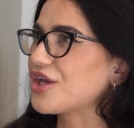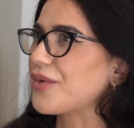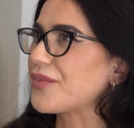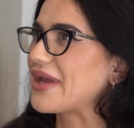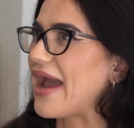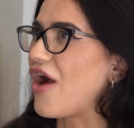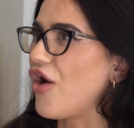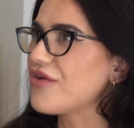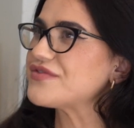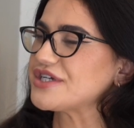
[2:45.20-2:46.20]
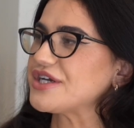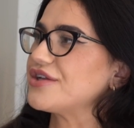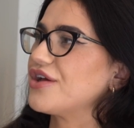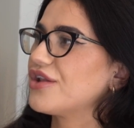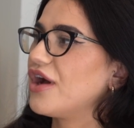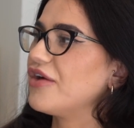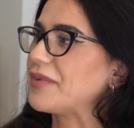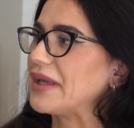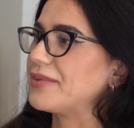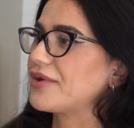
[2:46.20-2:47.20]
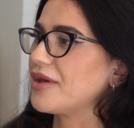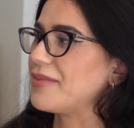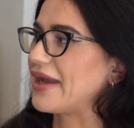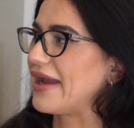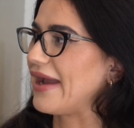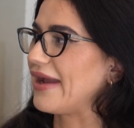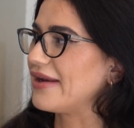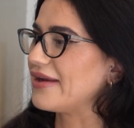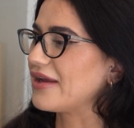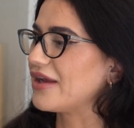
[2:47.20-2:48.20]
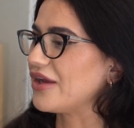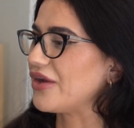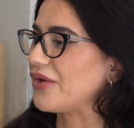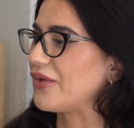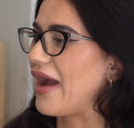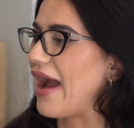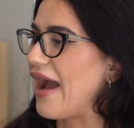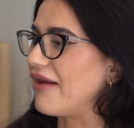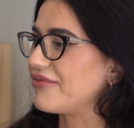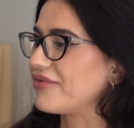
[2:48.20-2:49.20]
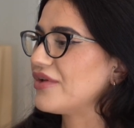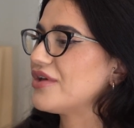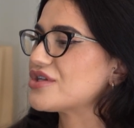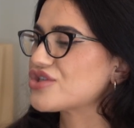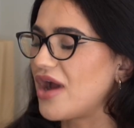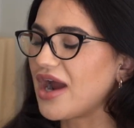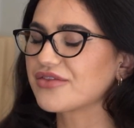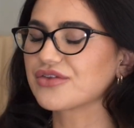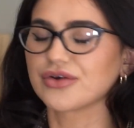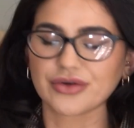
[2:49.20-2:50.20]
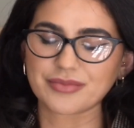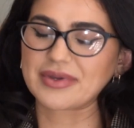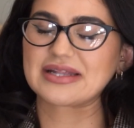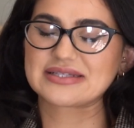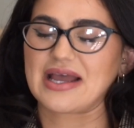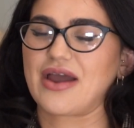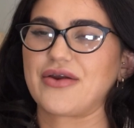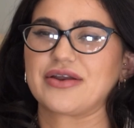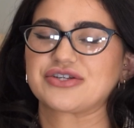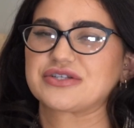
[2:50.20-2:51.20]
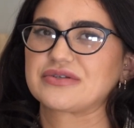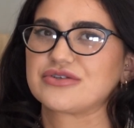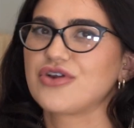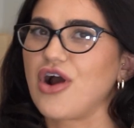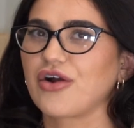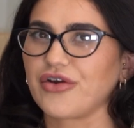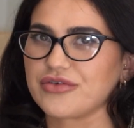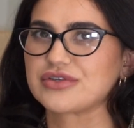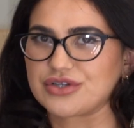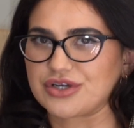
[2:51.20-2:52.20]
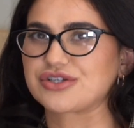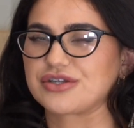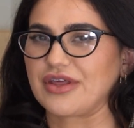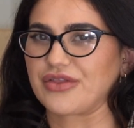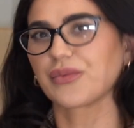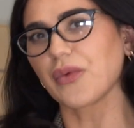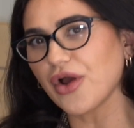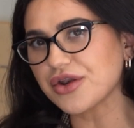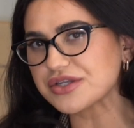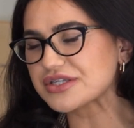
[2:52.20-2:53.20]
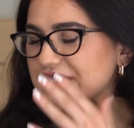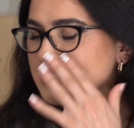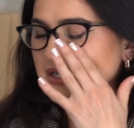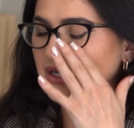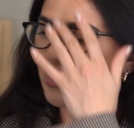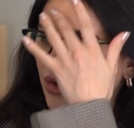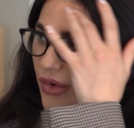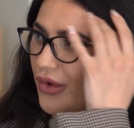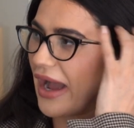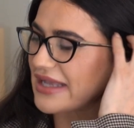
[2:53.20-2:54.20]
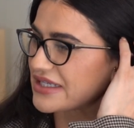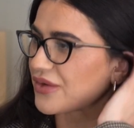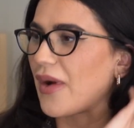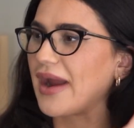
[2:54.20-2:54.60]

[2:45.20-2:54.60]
You know, we get often a lot of people coming in who have tried the home kits out and just not got the reduction that they want, or hasn't